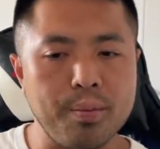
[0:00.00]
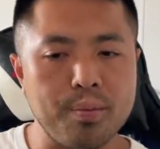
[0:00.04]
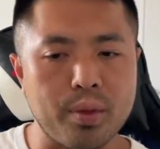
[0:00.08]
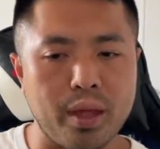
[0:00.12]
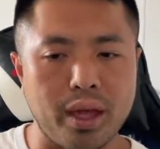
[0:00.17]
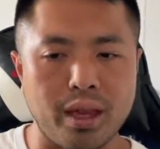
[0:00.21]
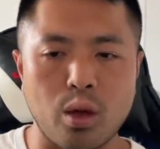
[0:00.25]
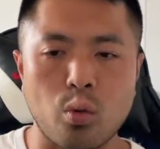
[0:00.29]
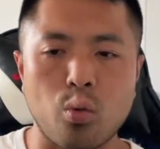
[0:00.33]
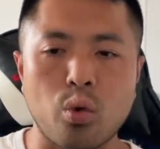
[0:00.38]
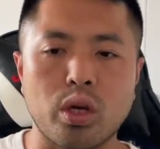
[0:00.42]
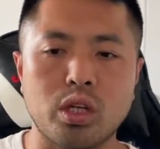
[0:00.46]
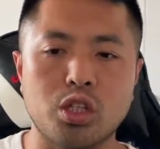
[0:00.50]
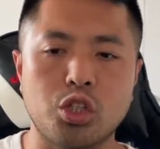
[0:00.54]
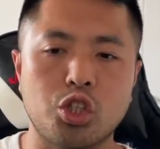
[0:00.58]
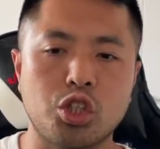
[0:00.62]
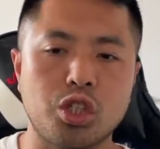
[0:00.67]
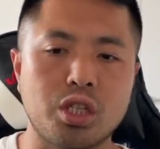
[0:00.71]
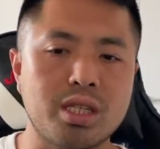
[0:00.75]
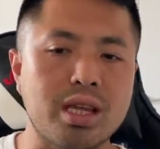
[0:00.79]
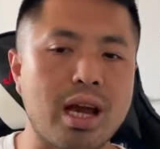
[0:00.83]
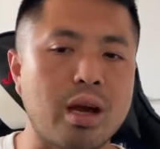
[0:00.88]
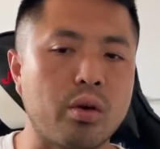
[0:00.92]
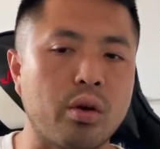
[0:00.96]
and then we're
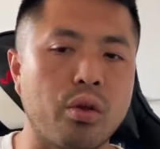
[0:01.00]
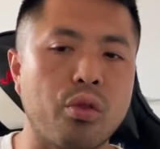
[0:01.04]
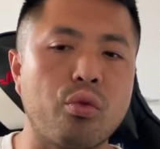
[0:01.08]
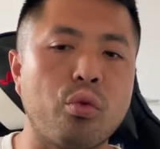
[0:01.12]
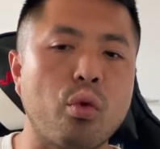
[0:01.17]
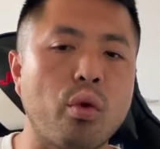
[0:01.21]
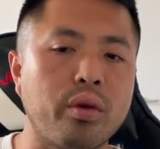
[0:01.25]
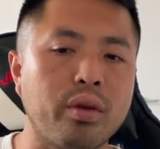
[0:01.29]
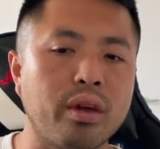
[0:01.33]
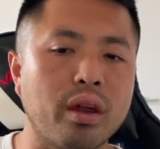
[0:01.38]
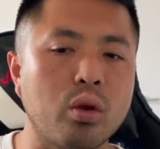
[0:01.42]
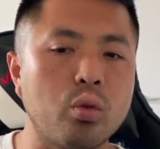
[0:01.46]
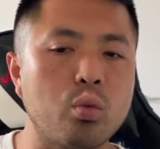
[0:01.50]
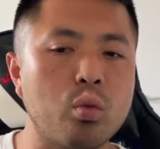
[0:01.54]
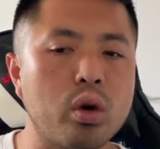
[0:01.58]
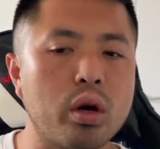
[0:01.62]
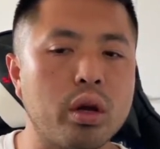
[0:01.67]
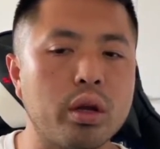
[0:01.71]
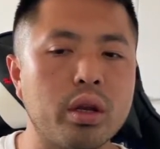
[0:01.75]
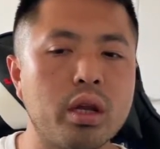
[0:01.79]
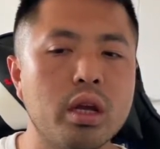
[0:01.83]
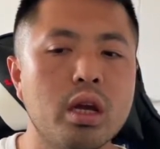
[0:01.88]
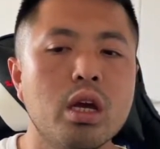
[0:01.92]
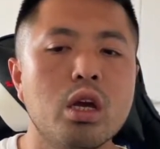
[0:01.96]
just now going to throw another
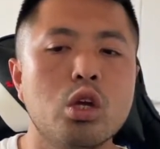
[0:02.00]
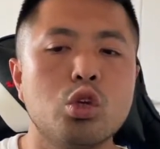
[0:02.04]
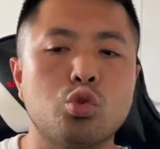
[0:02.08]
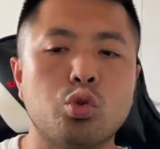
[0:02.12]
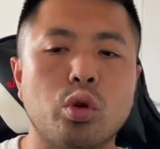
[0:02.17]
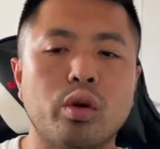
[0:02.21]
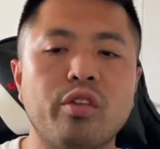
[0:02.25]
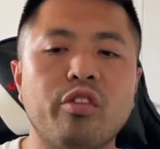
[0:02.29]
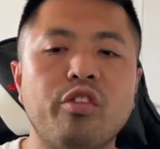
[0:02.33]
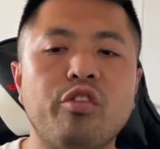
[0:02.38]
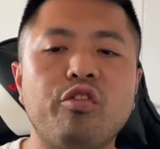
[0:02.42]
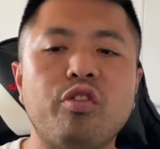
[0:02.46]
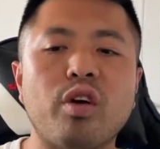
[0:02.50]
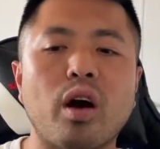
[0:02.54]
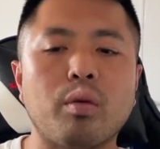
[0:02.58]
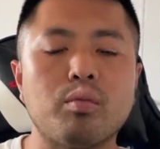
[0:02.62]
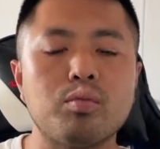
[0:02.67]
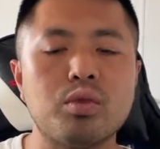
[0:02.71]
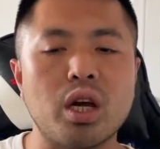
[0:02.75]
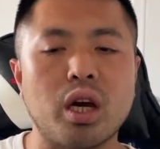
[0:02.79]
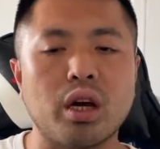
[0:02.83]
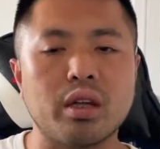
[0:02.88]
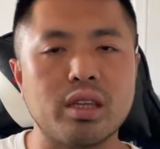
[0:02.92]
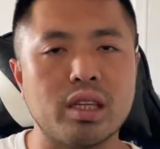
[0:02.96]
one, trying to farm
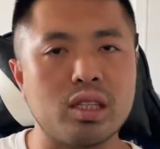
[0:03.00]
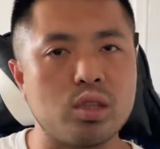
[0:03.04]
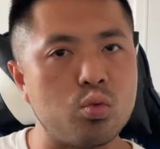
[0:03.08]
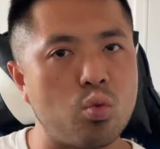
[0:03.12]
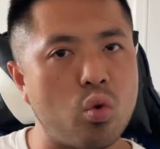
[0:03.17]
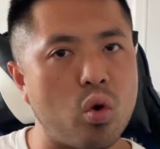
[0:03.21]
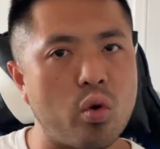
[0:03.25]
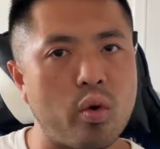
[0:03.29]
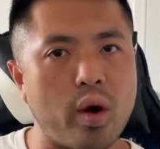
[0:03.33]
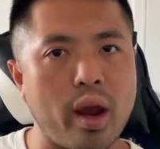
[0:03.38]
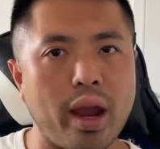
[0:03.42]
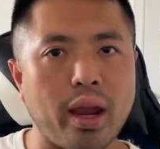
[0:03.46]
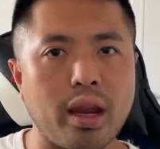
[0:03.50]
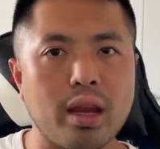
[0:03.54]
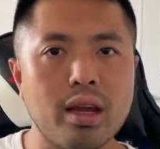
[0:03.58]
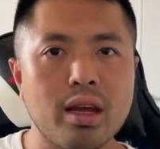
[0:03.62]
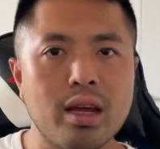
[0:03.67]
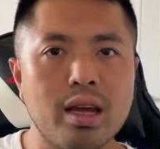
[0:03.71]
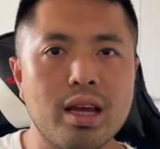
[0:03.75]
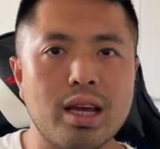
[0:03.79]
down this Walrein,